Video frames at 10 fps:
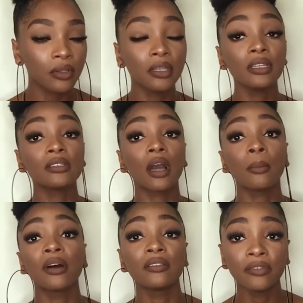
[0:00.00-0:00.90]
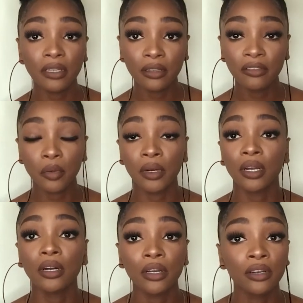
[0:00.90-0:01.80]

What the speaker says: You need to come out the vehicle if you want to hug her.